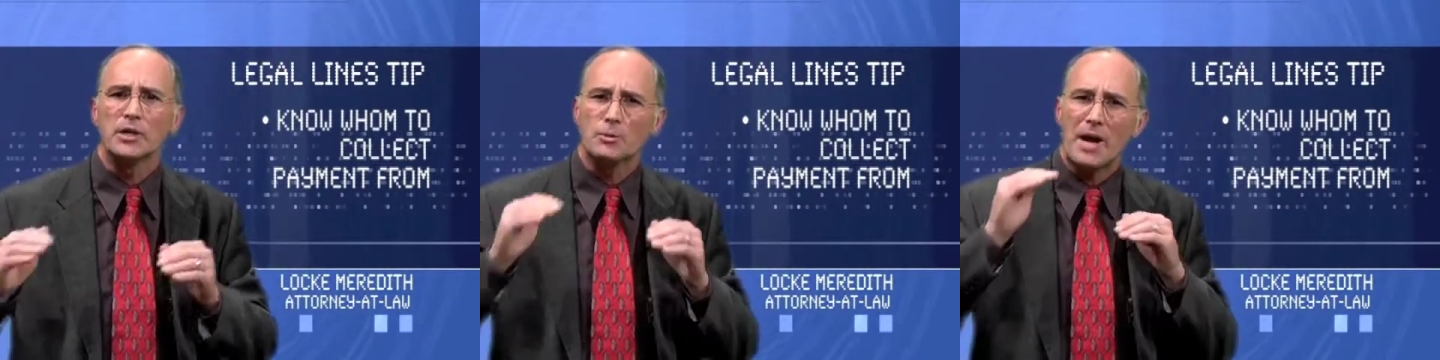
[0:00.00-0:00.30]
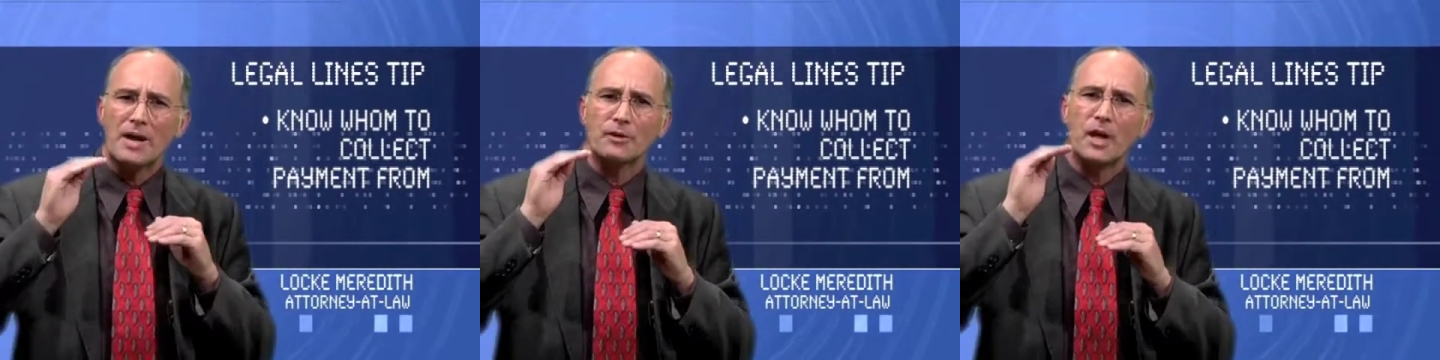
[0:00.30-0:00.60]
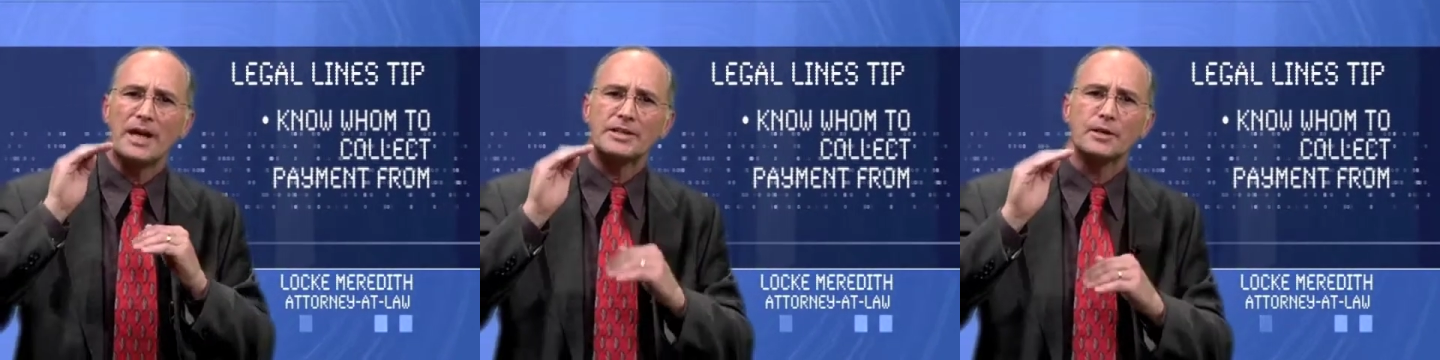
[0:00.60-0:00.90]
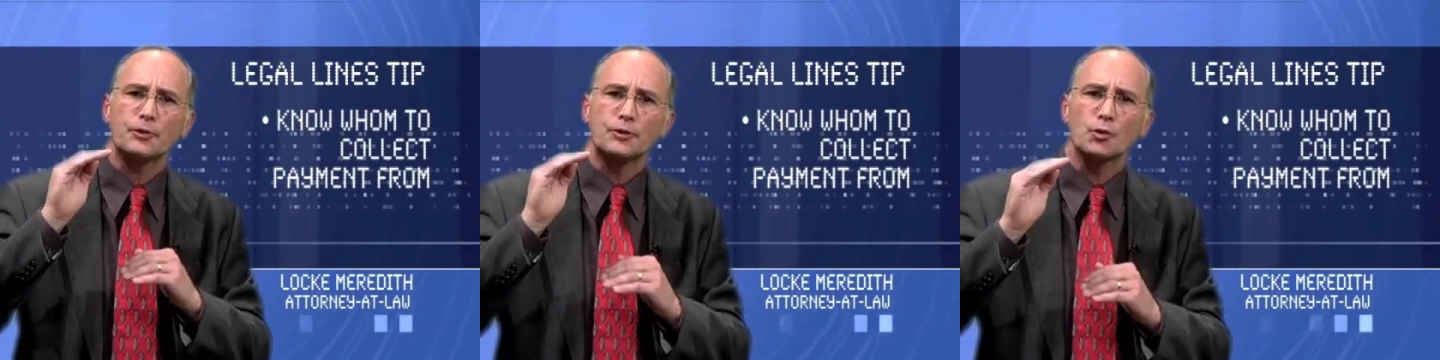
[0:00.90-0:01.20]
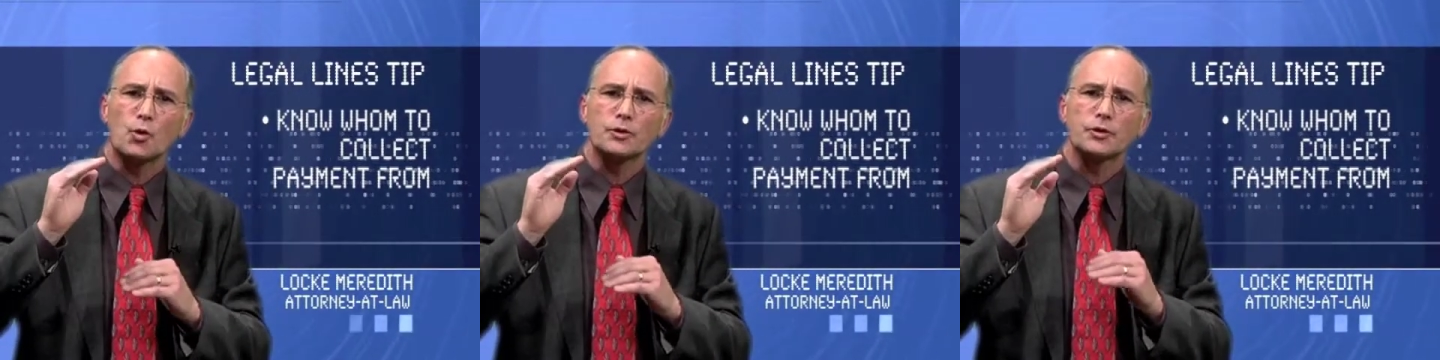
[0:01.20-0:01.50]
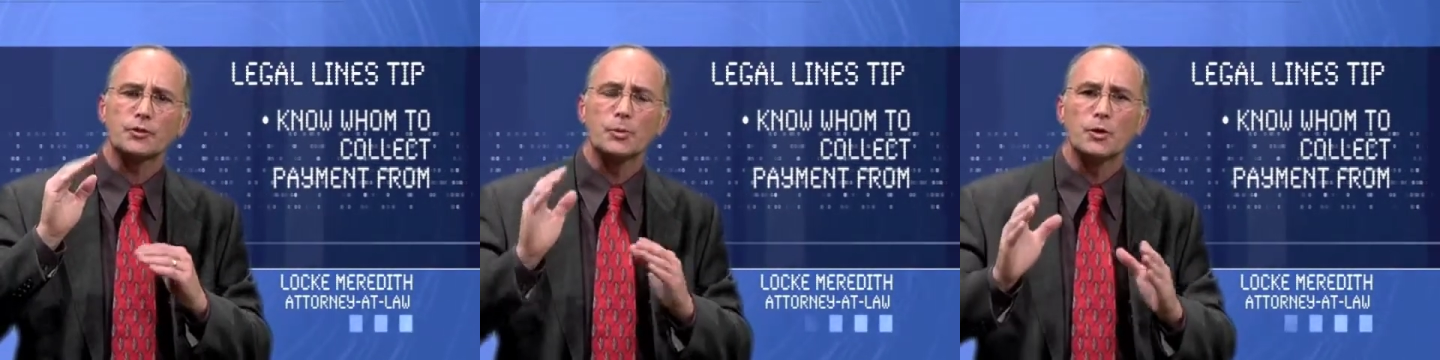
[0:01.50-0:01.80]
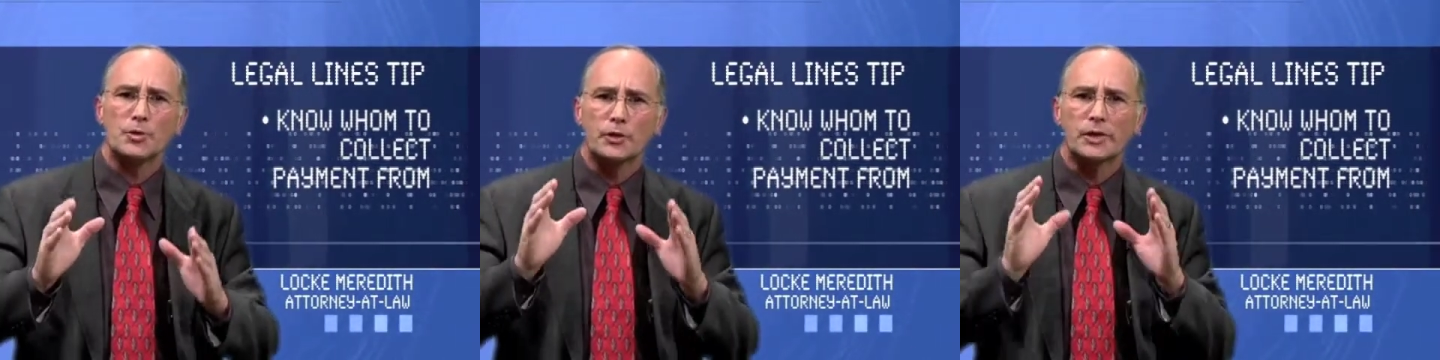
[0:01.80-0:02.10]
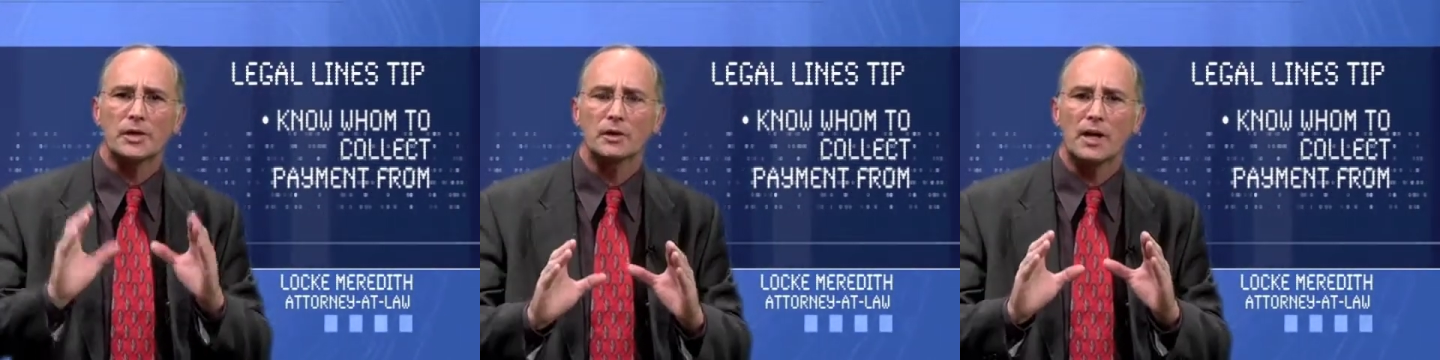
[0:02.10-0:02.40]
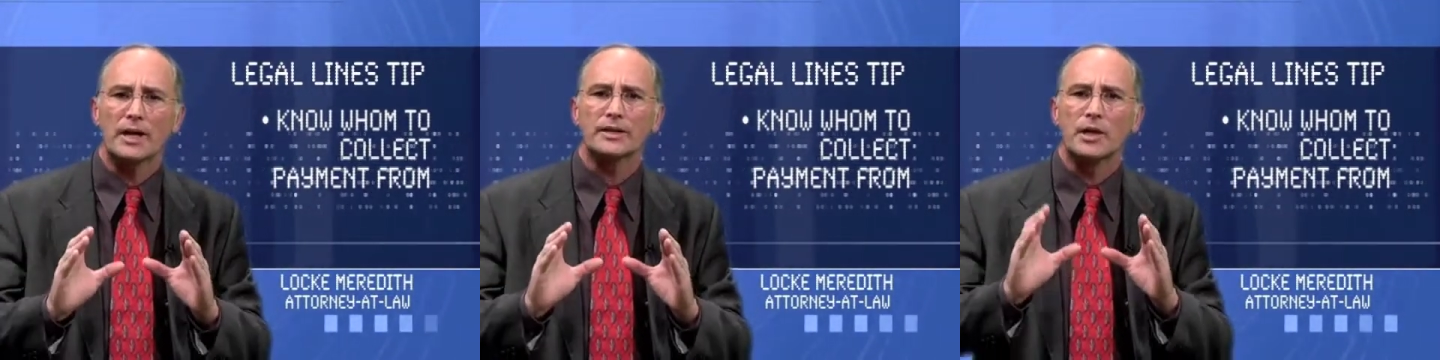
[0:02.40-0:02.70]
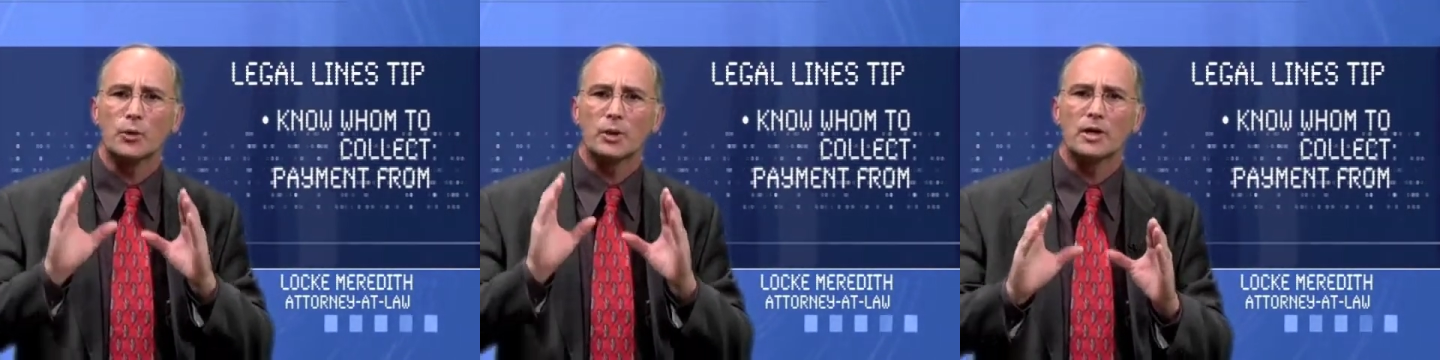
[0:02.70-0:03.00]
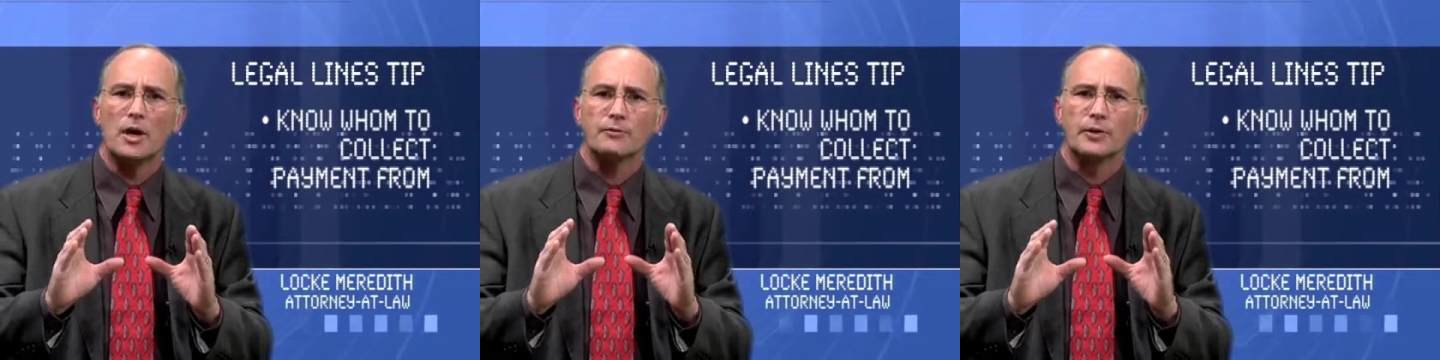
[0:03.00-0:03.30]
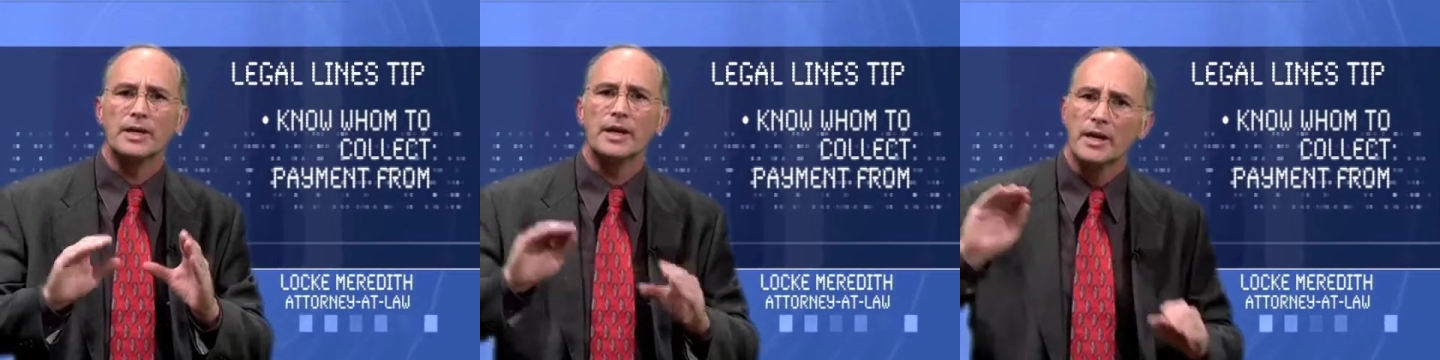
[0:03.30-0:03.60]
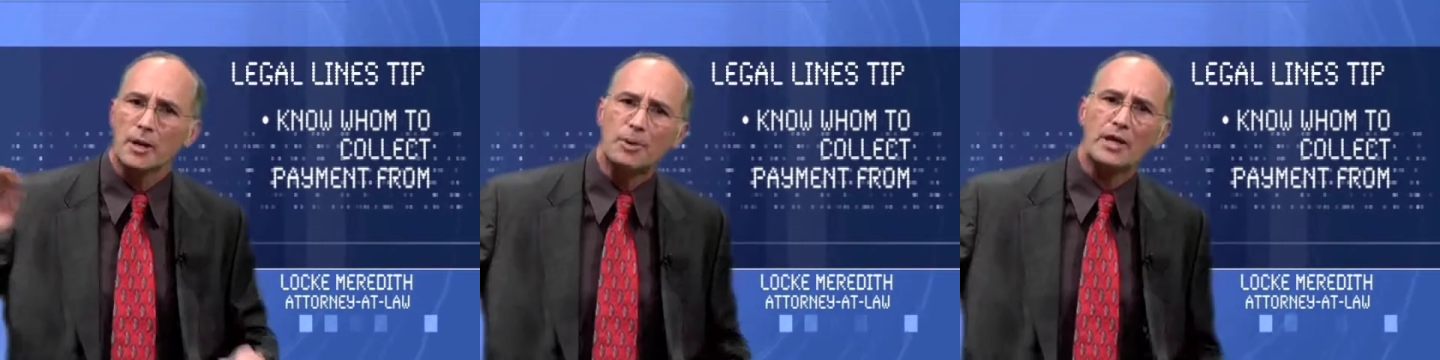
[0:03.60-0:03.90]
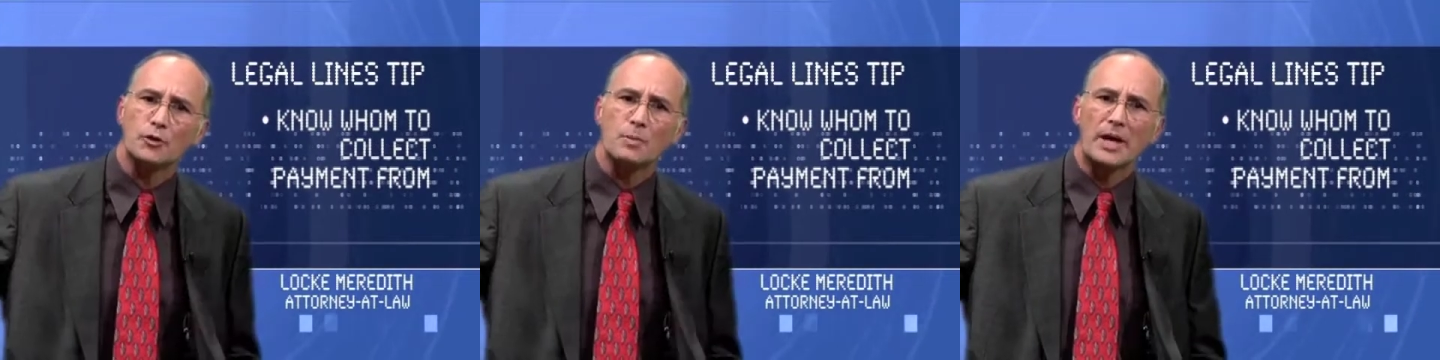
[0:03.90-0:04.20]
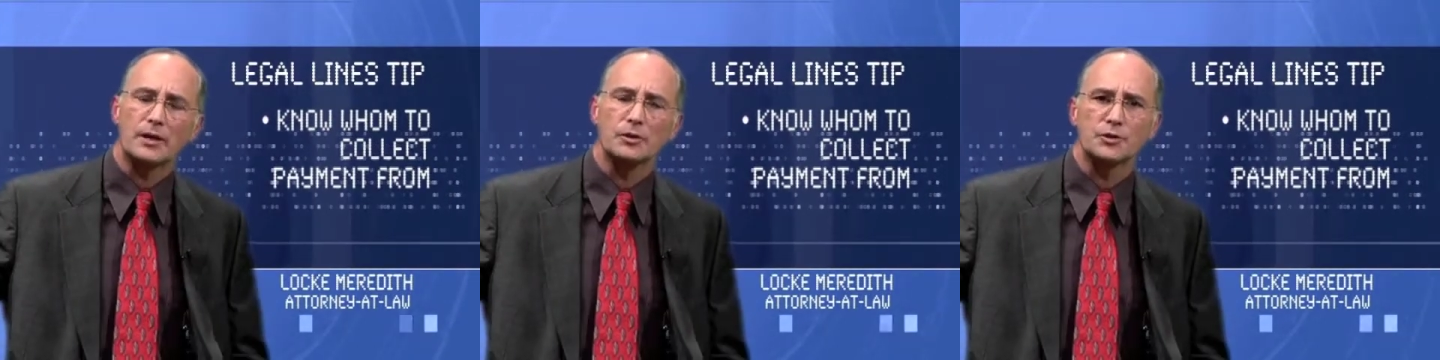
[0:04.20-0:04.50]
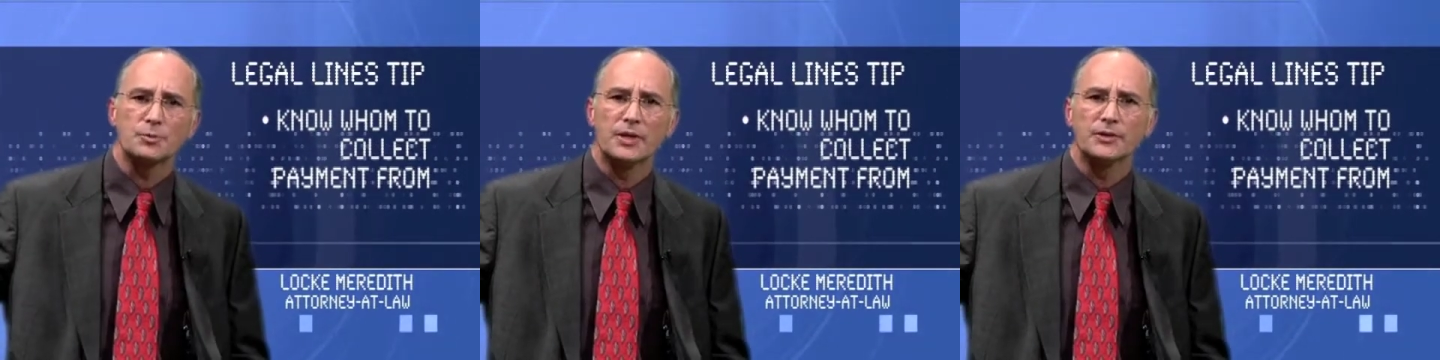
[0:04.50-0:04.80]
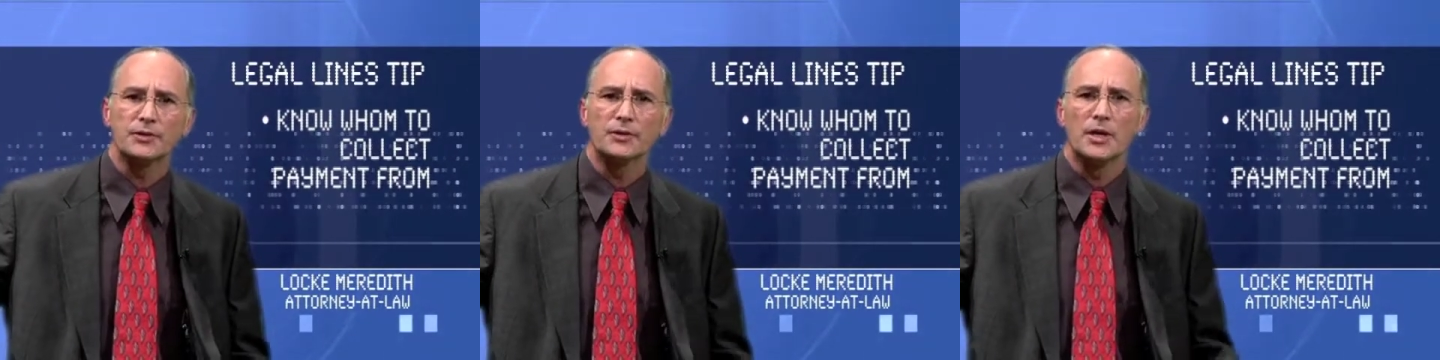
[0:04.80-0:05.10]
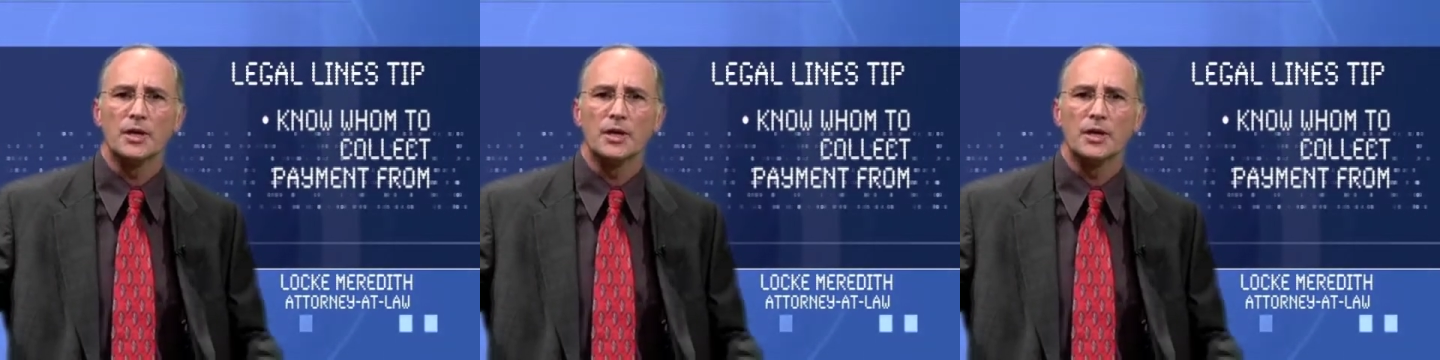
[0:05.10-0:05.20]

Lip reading: you may have a lot of different sources from whom you can collect recovery and pay those medical expenses.